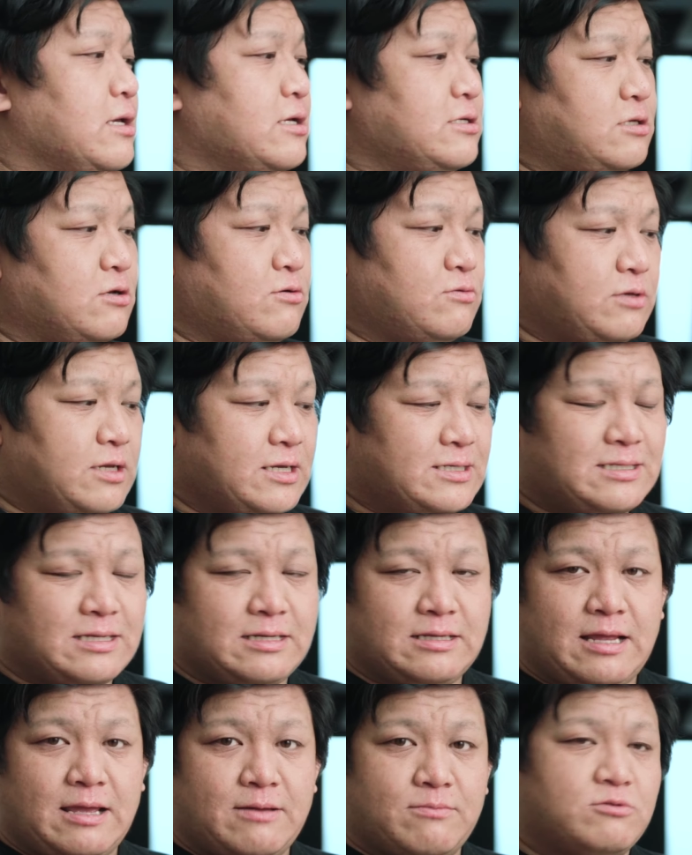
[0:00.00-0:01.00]
So this
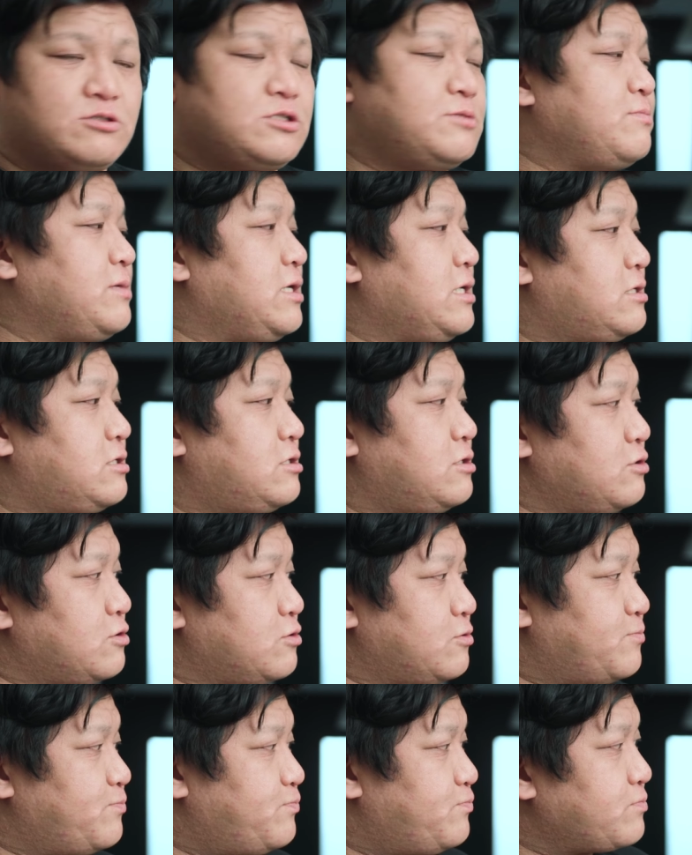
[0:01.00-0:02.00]
enables me
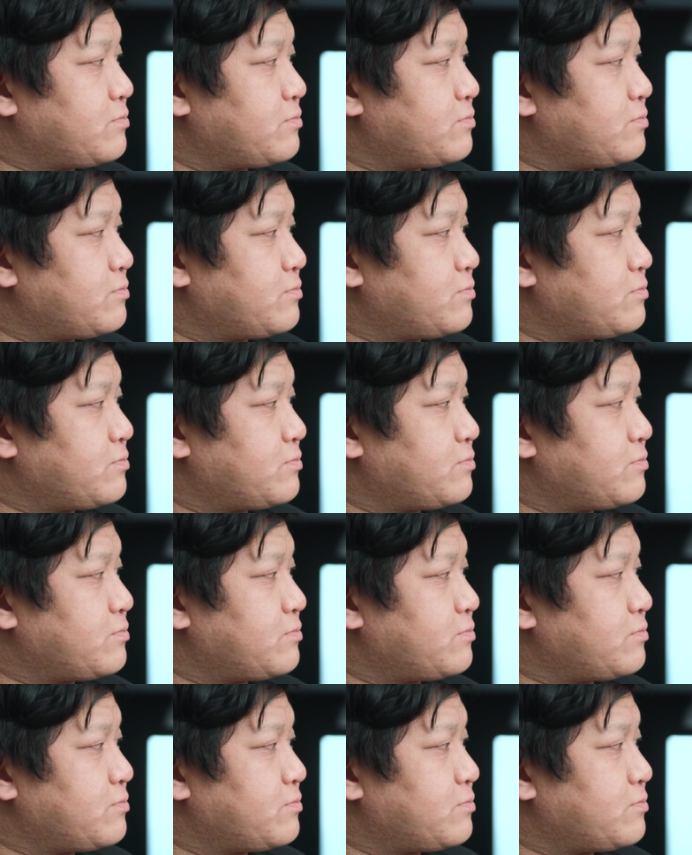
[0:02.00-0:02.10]
to